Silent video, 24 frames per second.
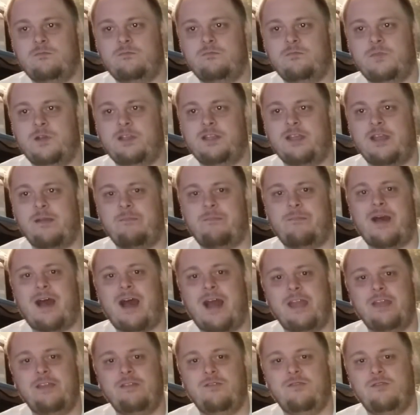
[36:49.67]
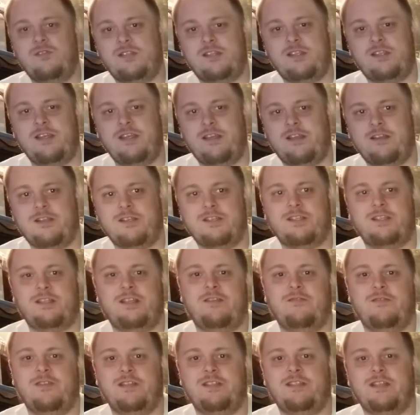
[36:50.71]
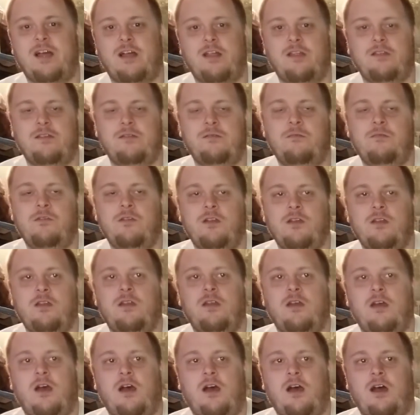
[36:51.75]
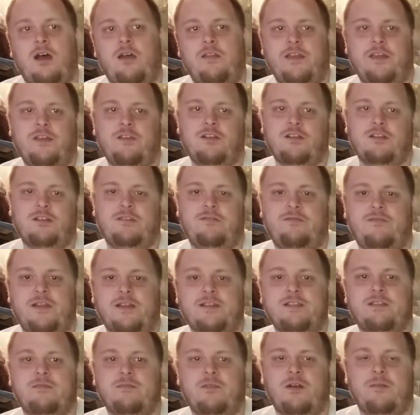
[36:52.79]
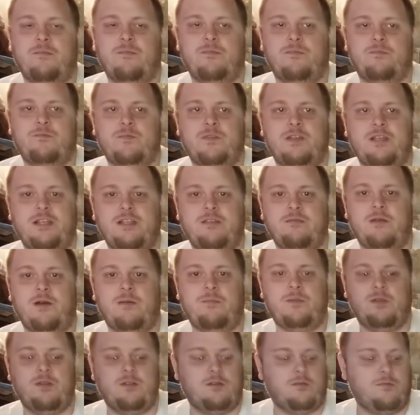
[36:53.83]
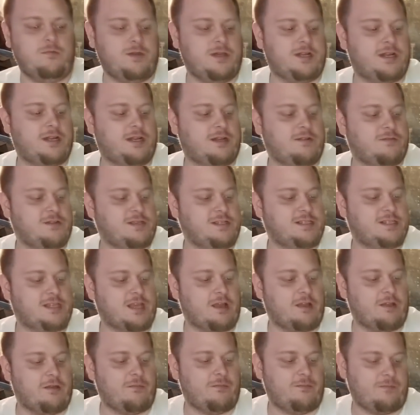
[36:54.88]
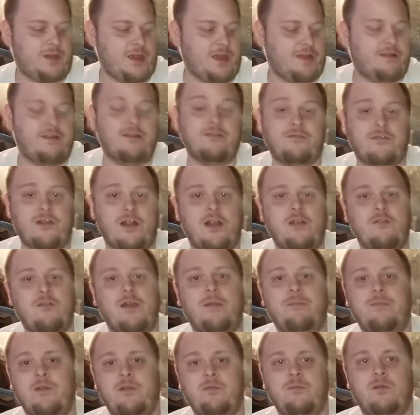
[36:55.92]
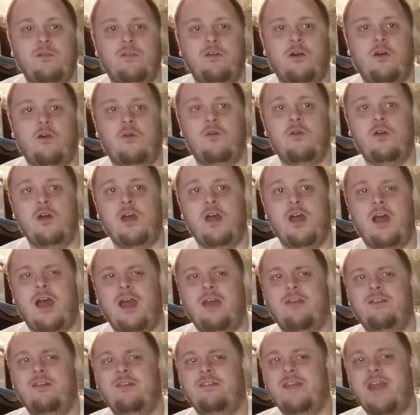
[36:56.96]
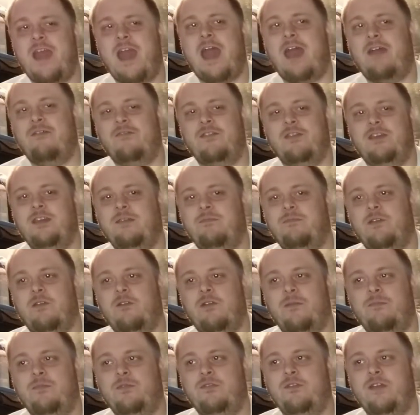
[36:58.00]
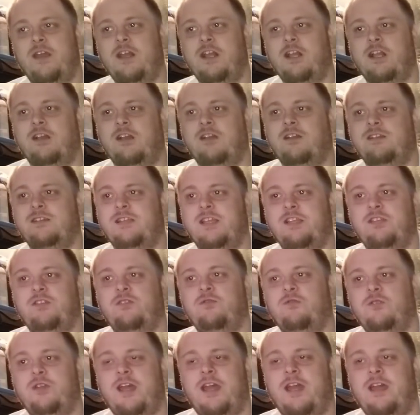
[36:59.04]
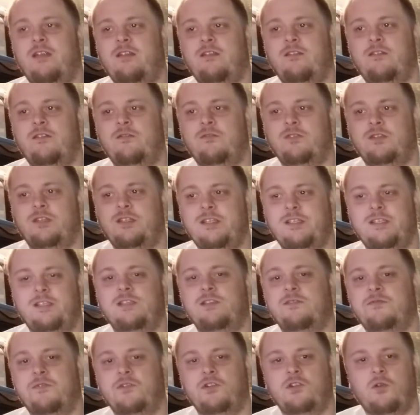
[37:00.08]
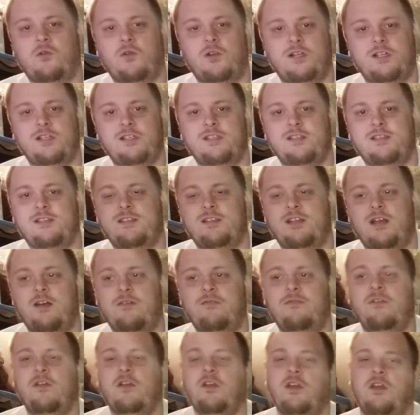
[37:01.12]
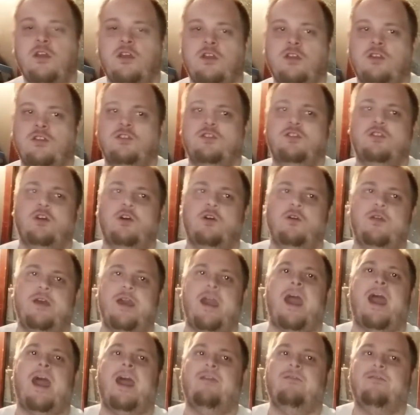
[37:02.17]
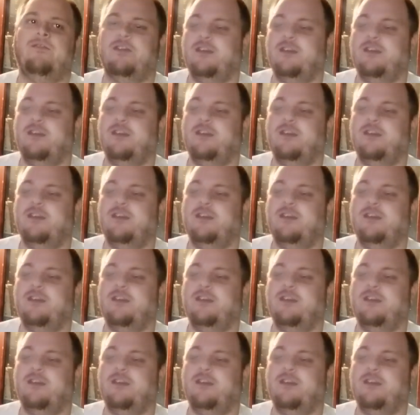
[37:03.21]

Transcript: but they buy used sneakers and they resell them. Uh, they usually fix them up, clean them up a little bit and resell them. And they're very reputable though. I think they have to keep their reputation because they do get the releases for Jordans and stuff. So they have to